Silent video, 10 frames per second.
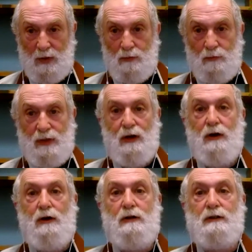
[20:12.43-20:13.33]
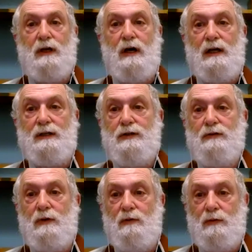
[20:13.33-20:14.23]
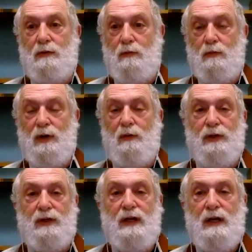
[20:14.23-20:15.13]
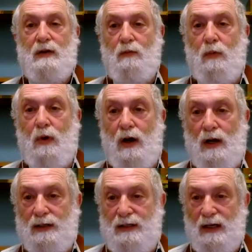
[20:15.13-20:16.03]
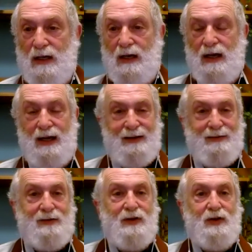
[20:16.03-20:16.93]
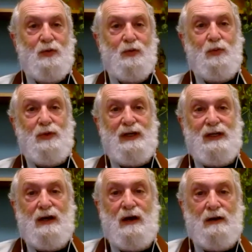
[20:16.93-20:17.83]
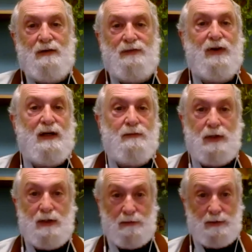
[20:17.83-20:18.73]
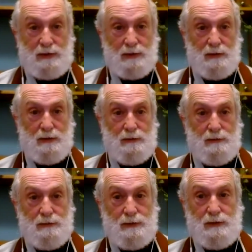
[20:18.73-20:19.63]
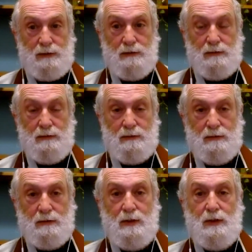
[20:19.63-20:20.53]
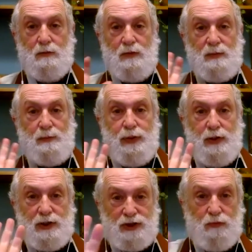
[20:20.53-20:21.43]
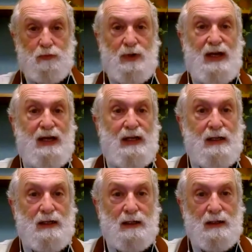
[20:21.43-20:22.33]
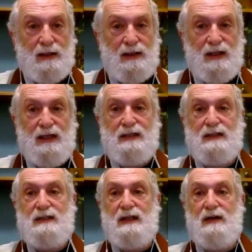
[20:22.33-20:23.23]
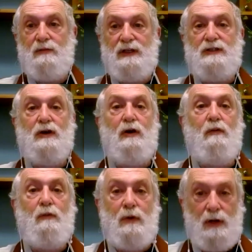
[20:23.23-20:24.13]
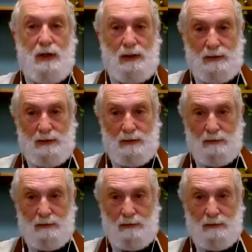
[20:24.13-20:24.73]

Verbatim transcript: We hold on to what, we're, what we want, and we are afraid we're going to lose. We push away things that we don't want.